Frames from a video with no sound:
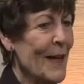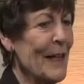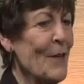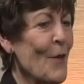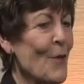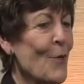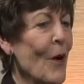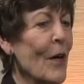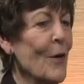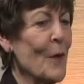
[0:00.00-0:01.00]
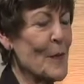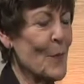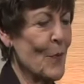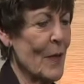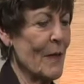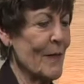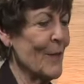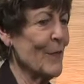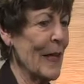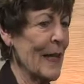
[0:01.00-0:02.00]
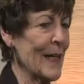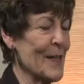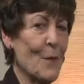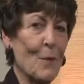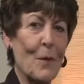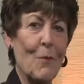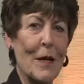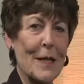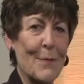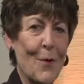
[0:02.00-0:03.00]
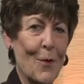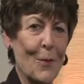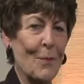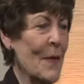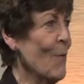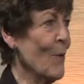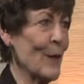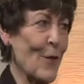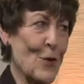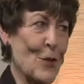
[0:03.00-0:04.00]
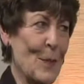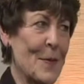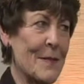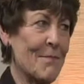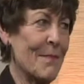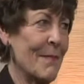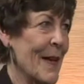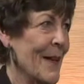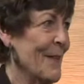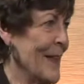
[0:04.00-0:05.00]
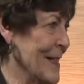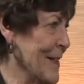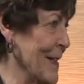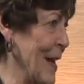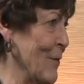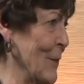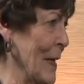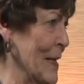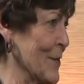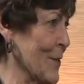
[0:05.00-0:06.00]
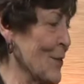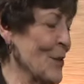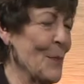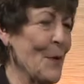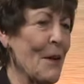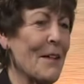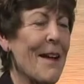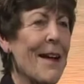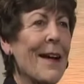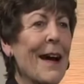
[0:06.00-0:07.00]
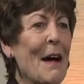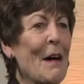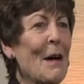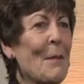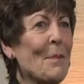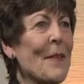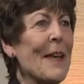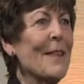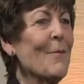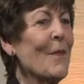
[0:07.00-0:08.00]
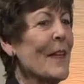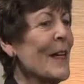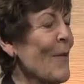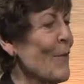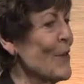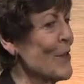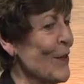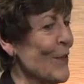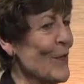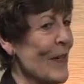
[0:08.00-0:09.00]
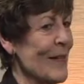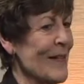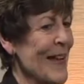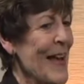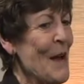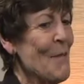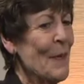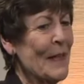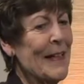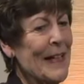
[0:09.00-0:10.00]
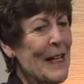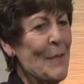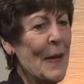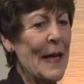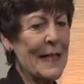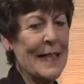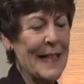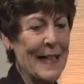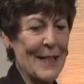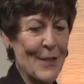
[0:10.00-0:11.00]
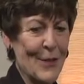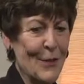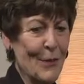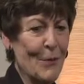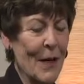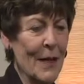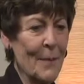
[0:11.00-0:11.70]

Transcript: I know you always put in the flags when we welcome home one of our ships that's in the naval base or the shipyard, the coverage that you've done. But getting back again to